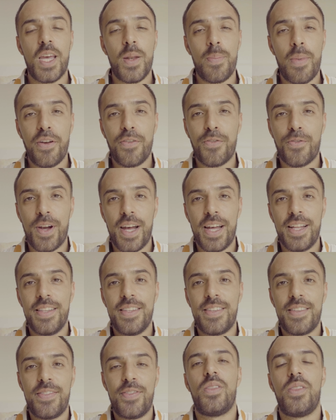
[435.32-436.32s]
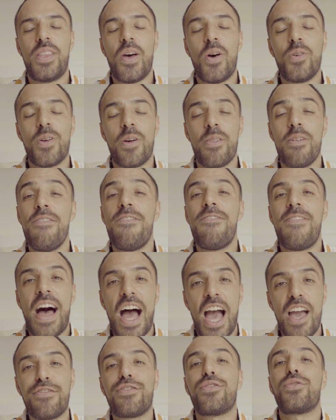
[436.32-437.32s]
it, my friends. Those are the
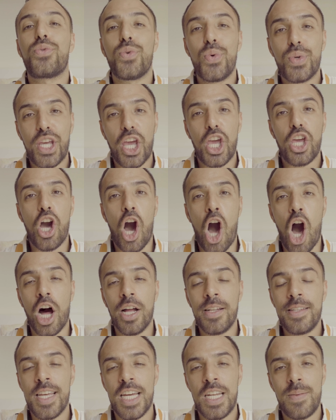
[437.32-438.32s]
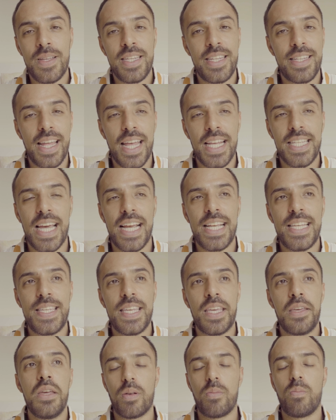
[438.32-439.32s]
5 rookie content mistakes I
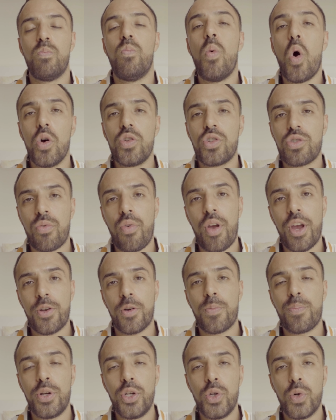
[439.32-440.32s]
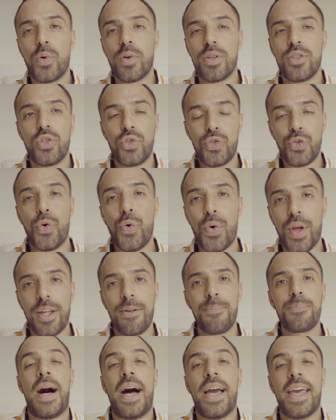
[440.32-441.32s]
see most creatorpreneurs
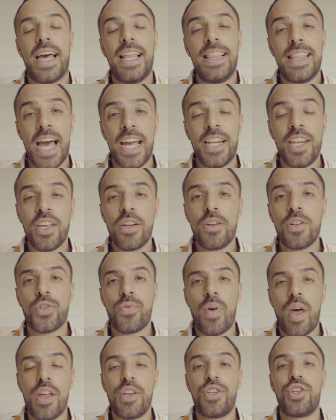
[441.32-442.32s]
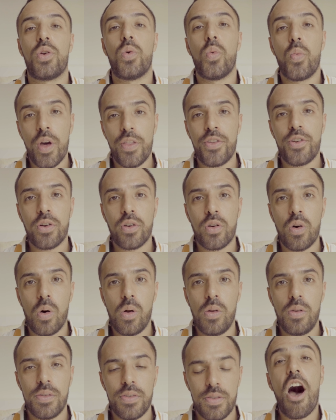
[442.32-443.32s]
doing. By aligning your strategy with your
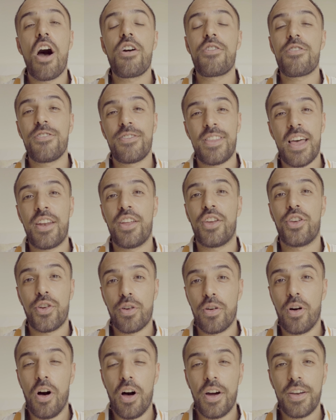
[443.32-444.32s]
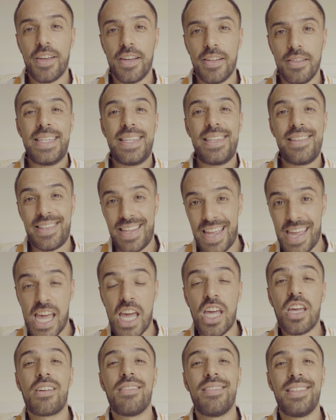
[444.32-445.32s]
goals, understanding your audience,
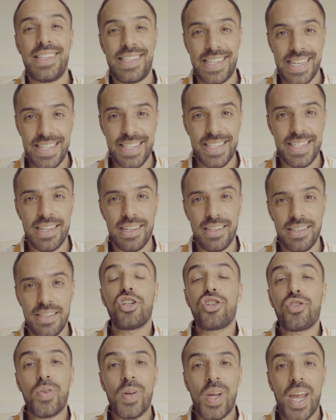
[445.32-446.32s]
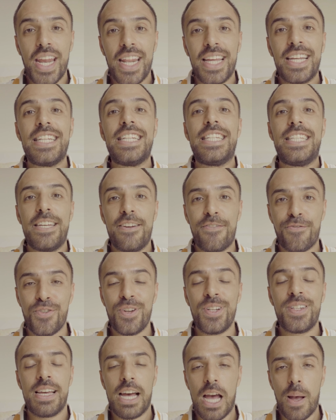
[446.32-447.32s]
staying consistent, creating
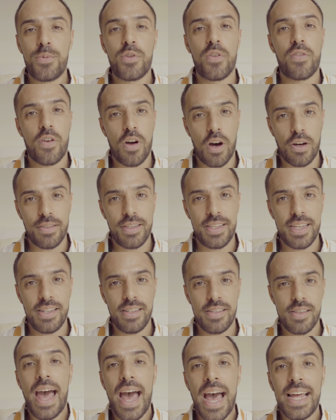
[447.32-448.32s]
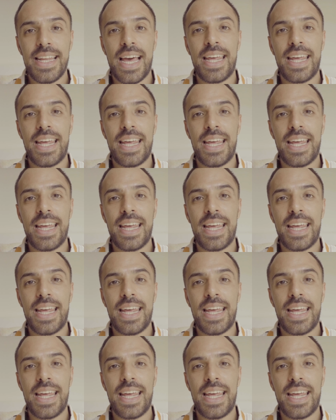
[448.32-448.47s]
different types of content, and